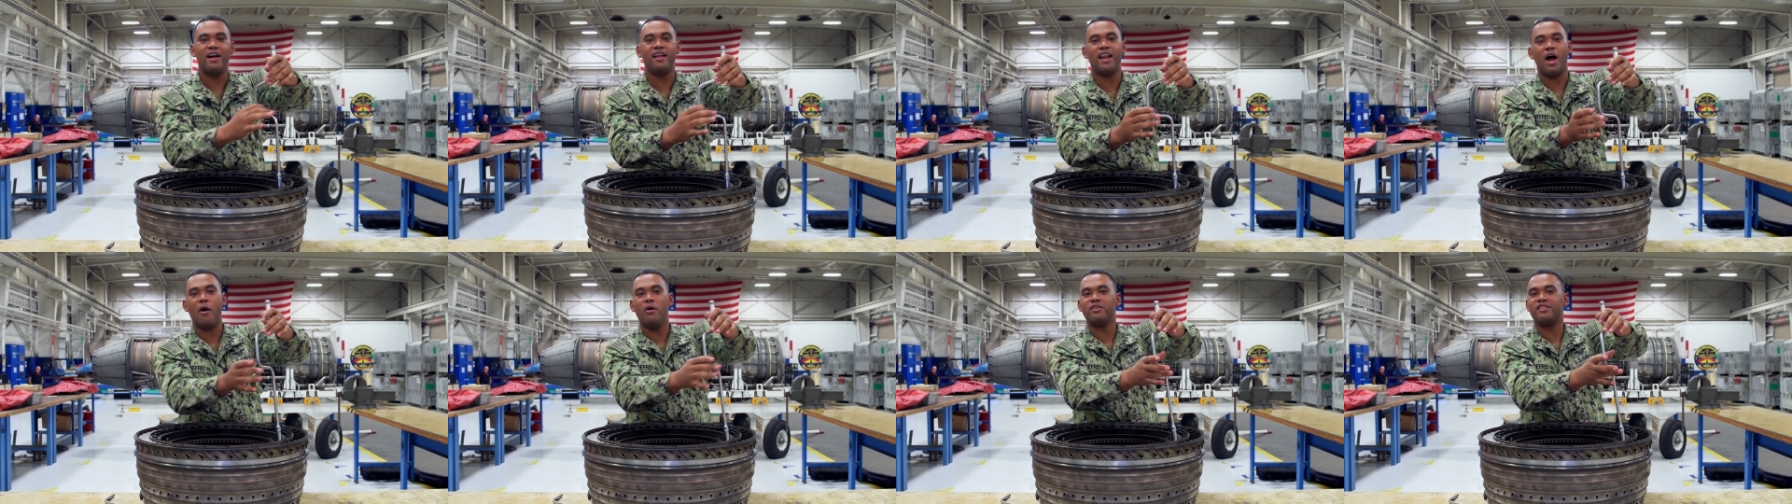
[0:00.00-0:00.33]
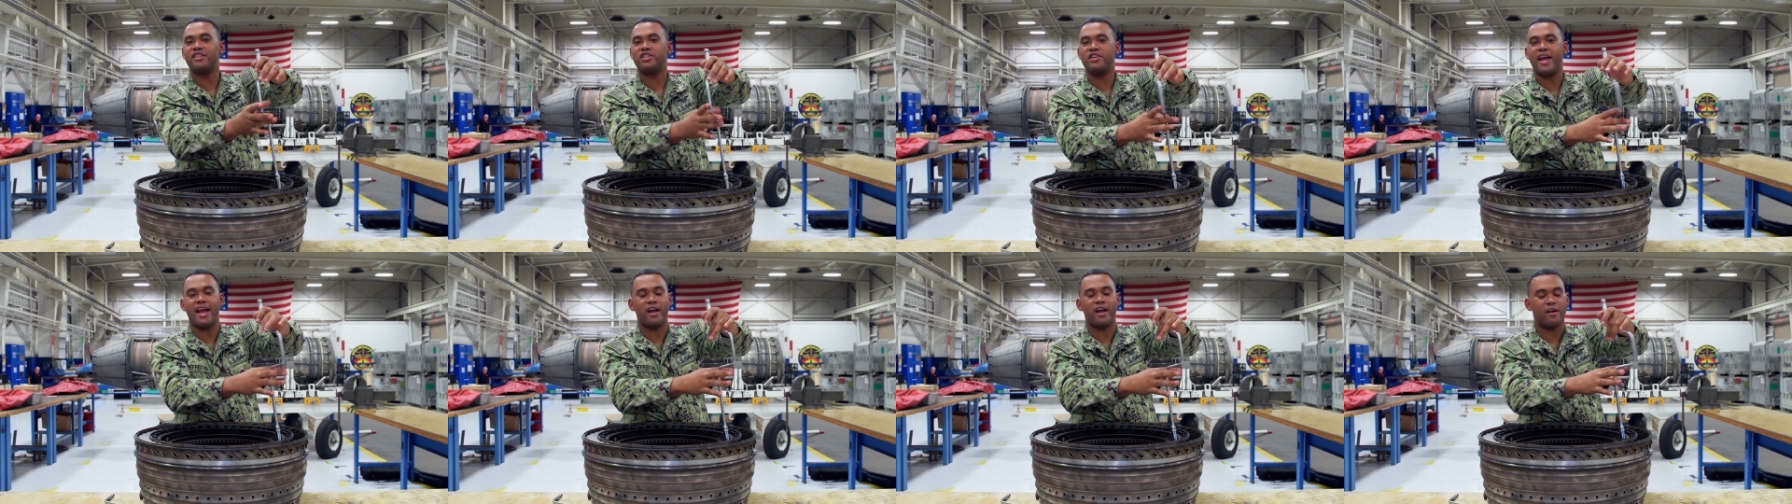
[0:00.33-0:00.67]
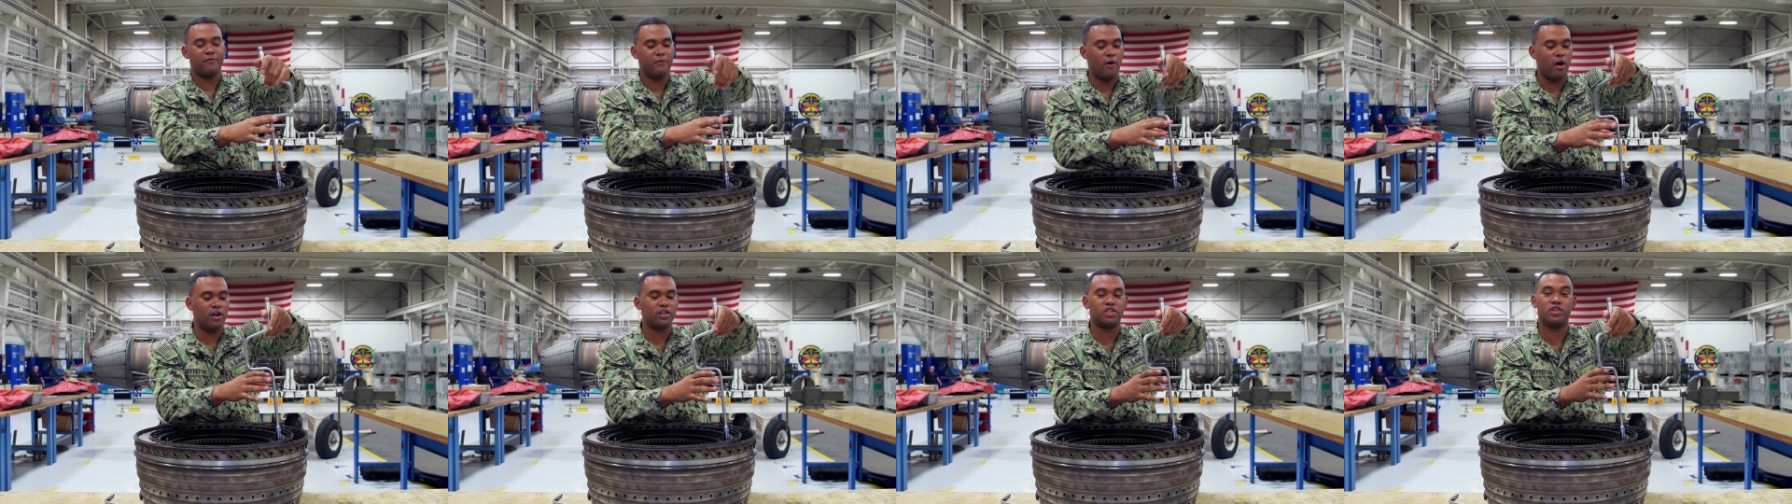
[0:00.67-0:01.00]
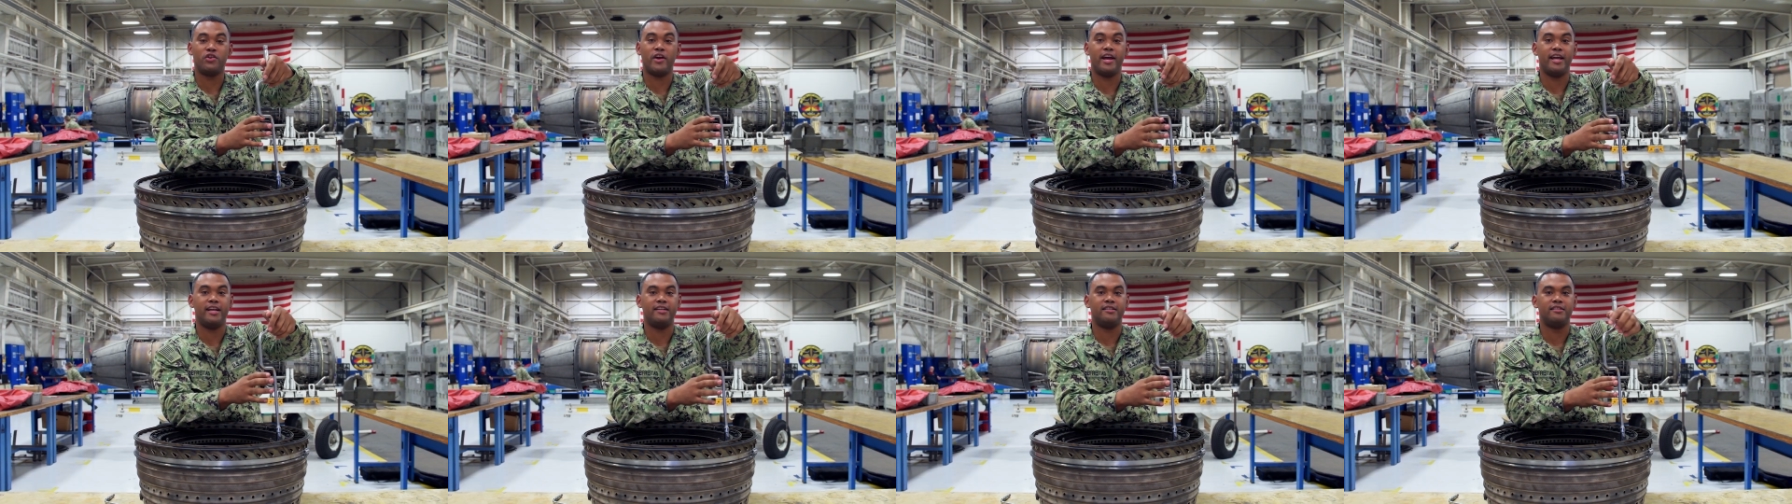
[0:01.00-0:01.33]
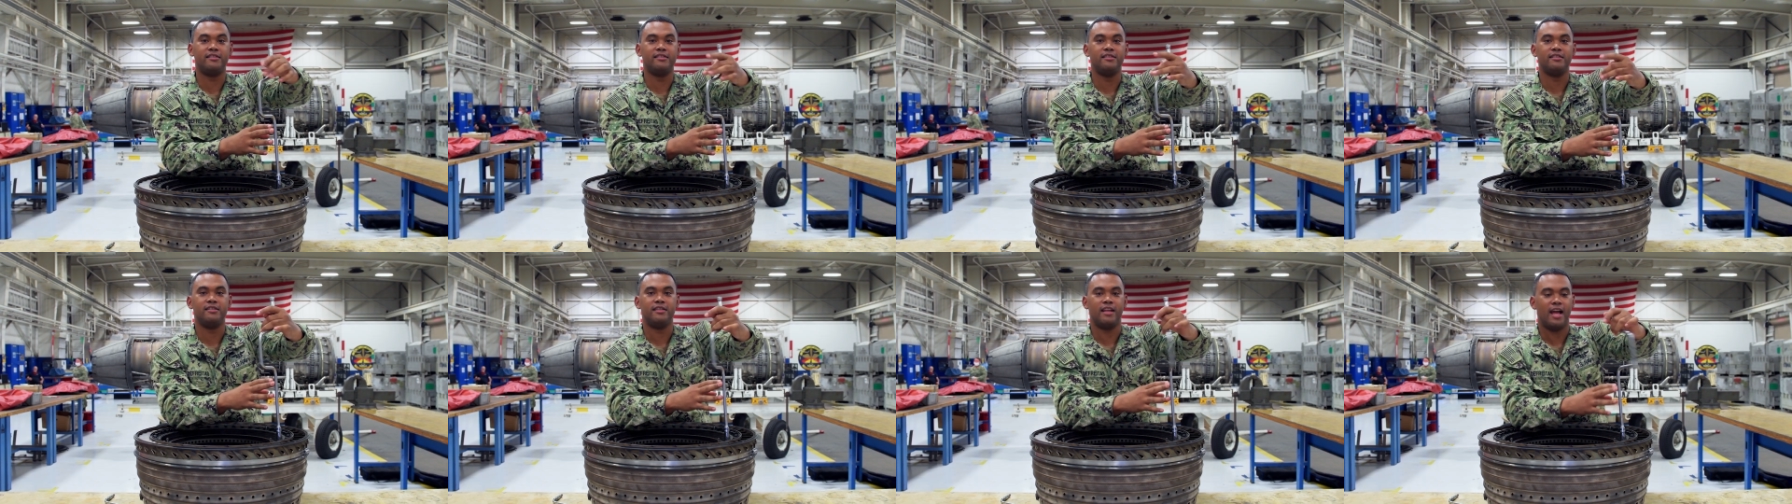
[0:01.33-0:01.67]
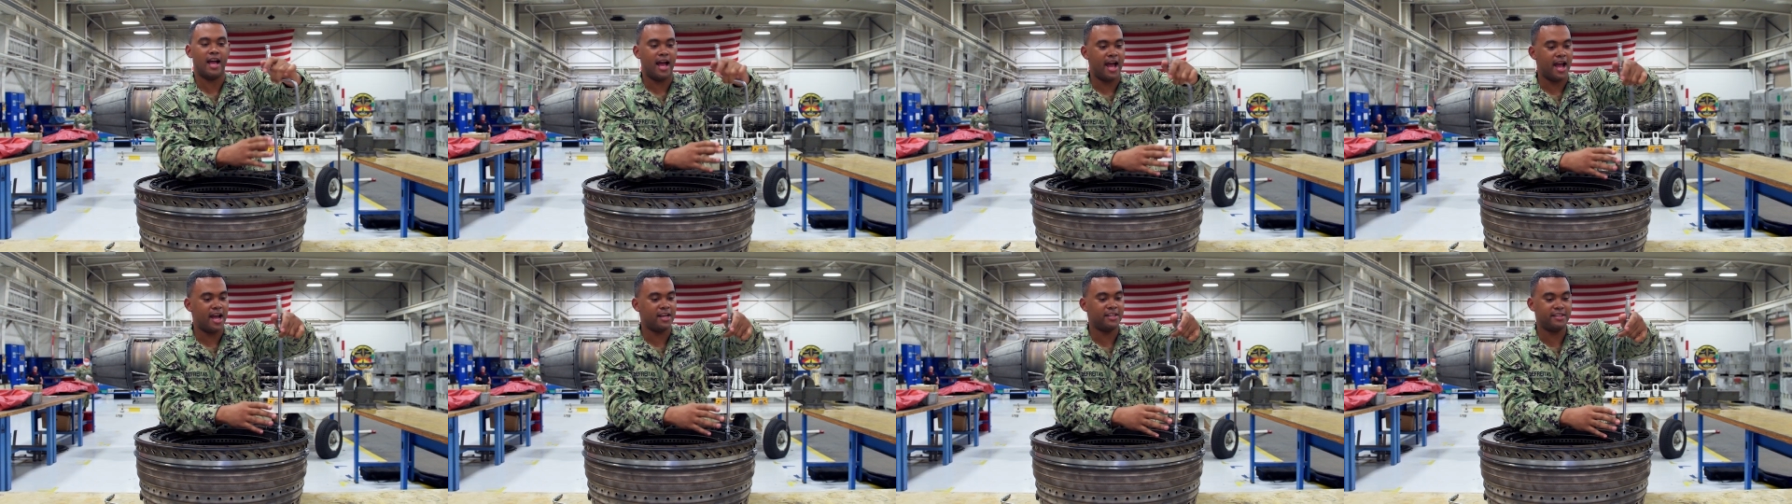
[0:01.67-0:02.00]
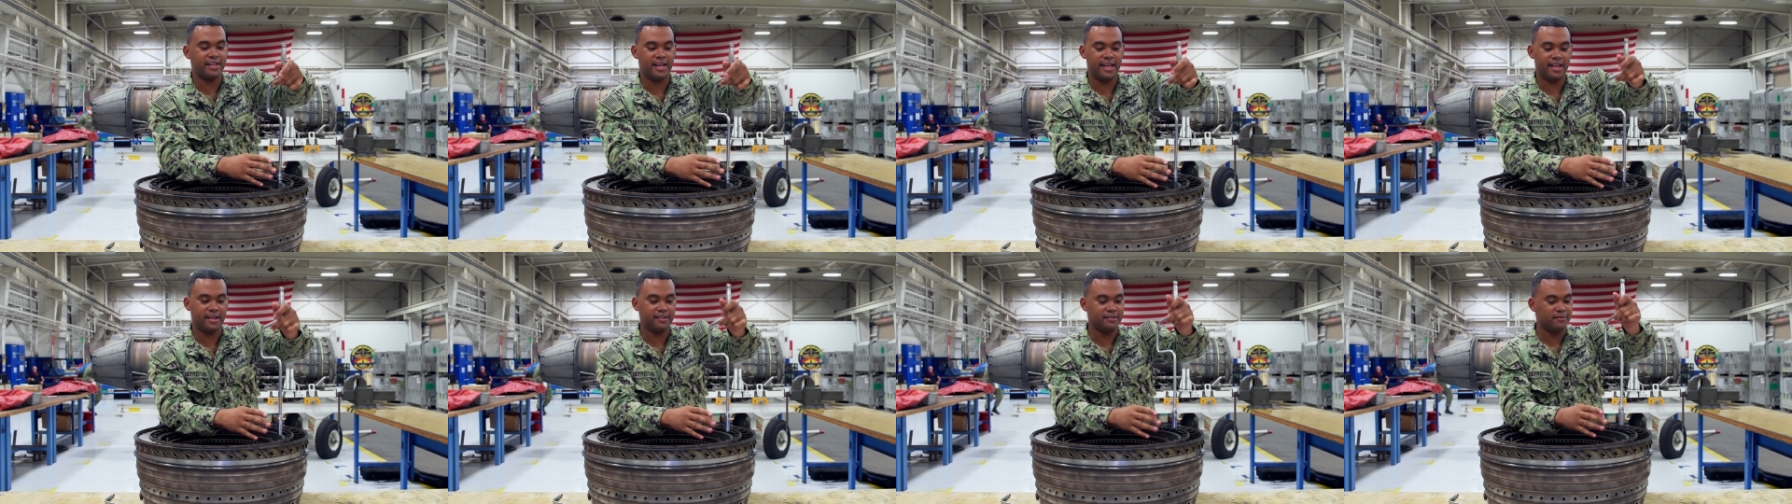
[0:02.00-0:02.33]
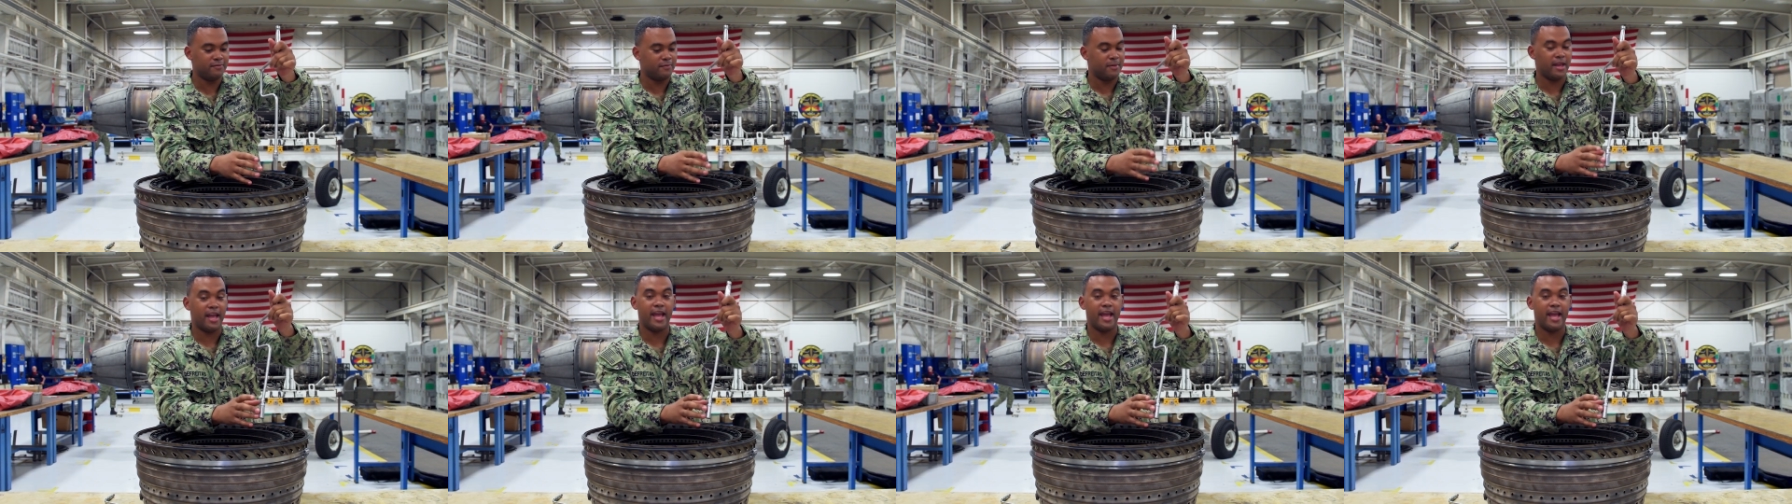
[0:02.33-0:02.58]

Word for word: Well, I was a jack of all trades. I did